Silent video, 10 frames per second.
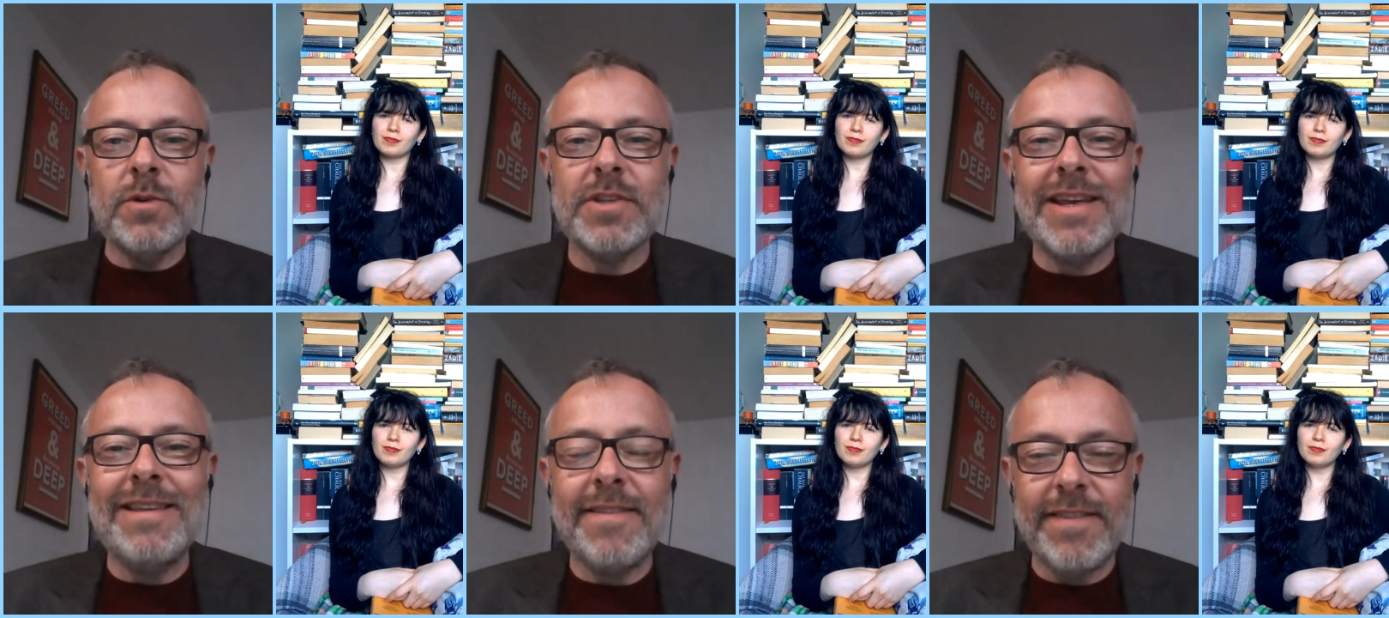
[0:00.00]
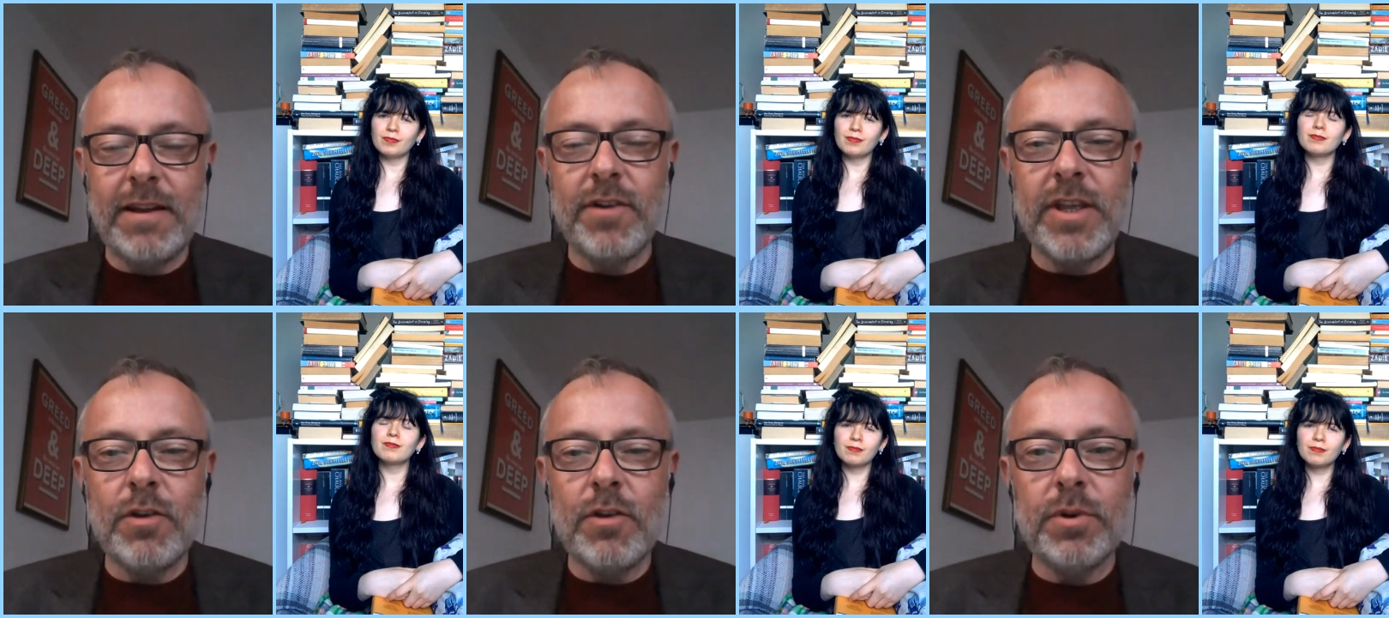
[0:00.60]
Speaker 1: are one of those
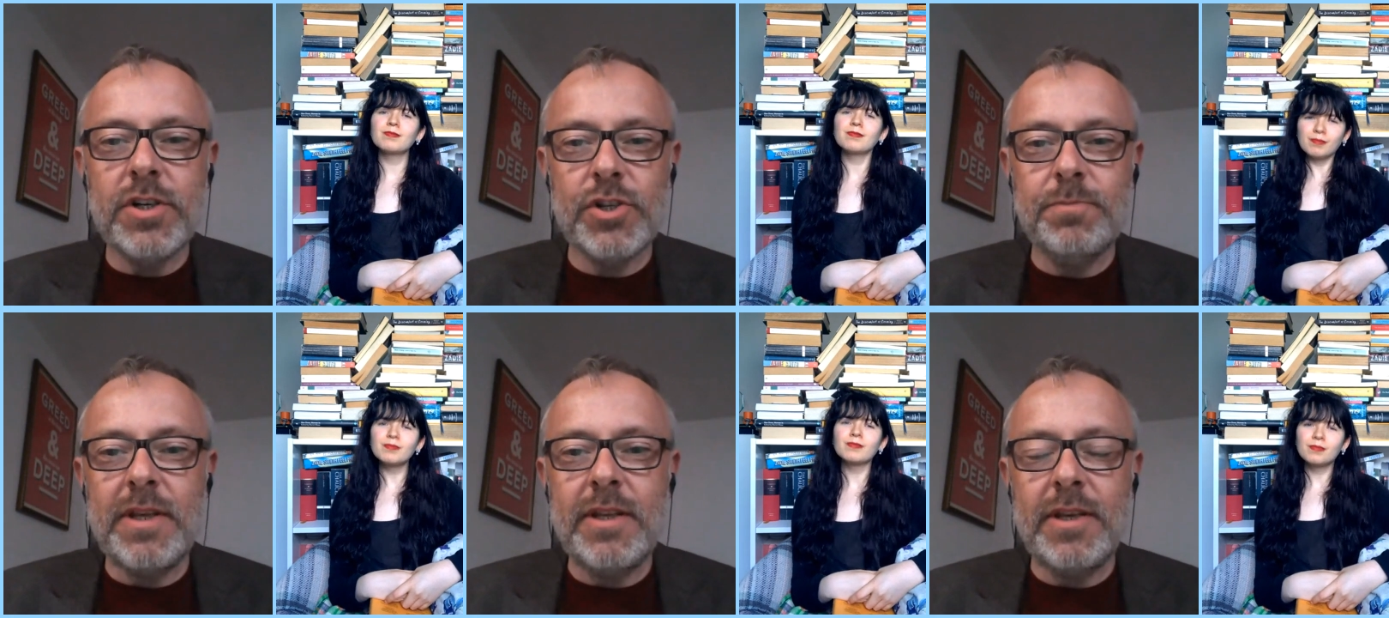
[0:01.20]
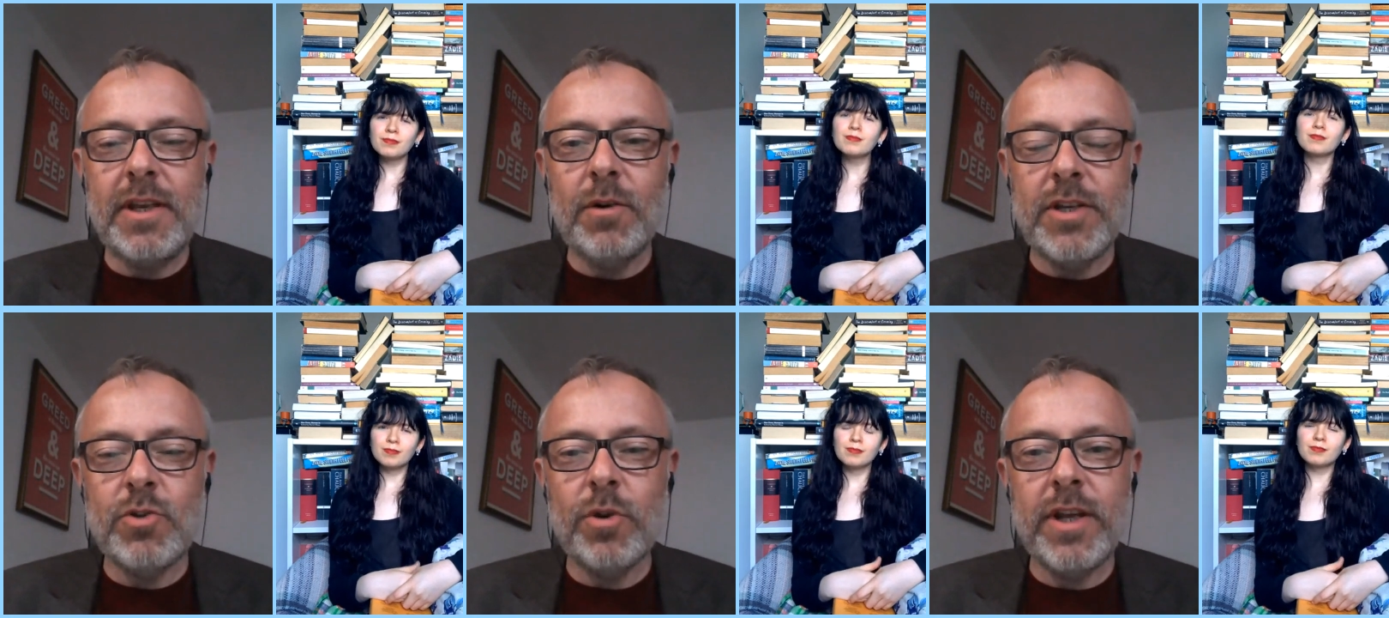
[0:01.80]
in theory your book should
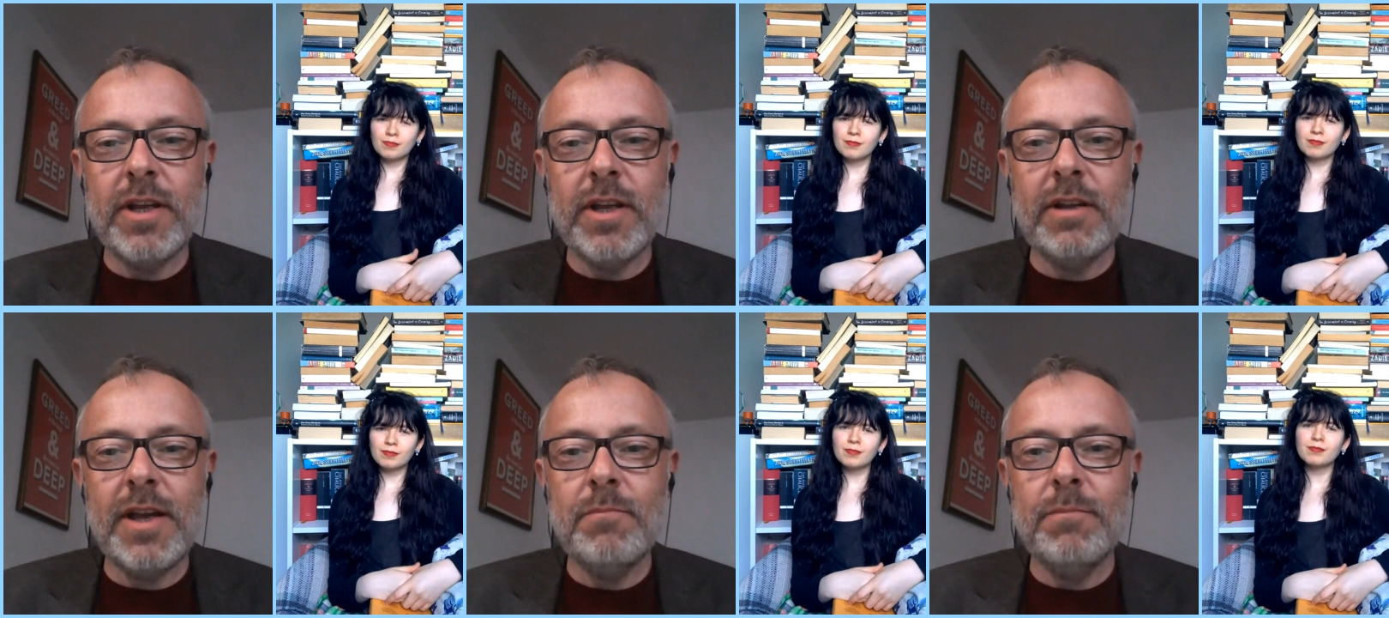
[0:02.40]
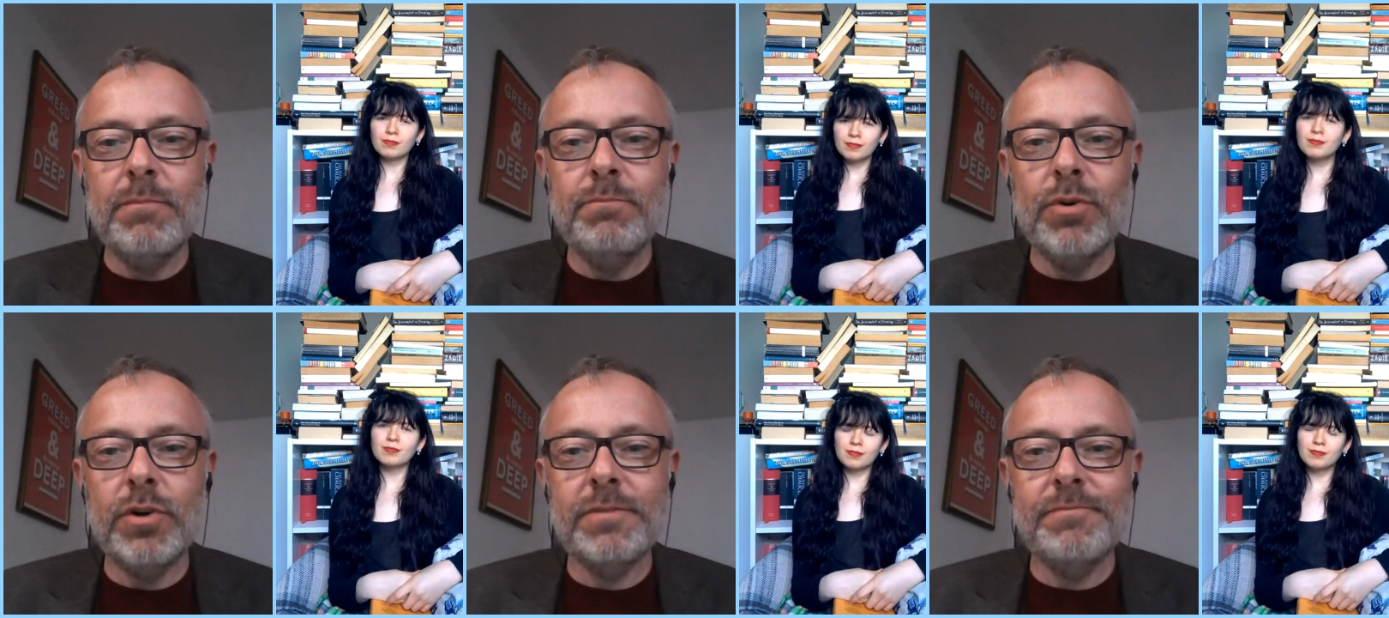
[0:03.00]
be you know adorning um,